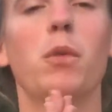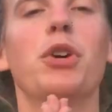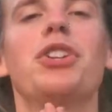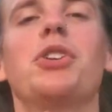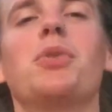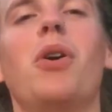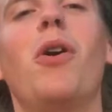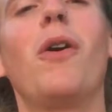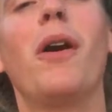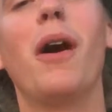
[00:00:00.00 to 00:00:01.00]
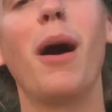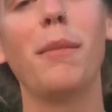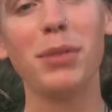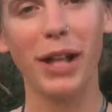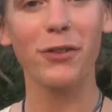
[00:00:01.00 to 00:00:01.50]
Wish you all a
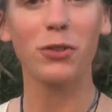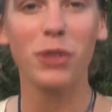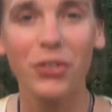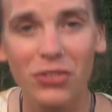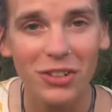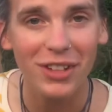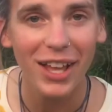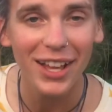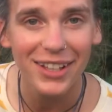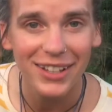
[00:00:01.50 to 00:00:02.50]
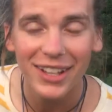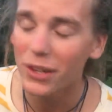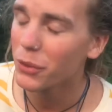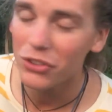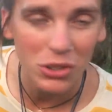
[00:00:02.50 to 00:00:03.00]
blessed rest of your day.
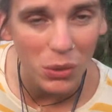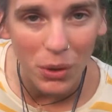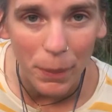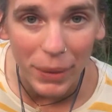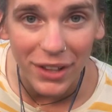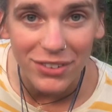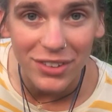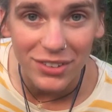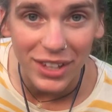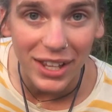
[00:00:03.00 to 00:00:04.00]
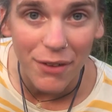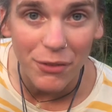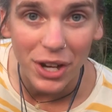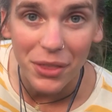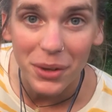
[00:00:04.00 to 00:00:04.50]
Wishing you all the best this day and
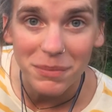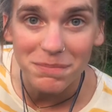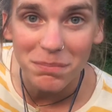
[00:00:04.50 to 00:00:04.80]
every other.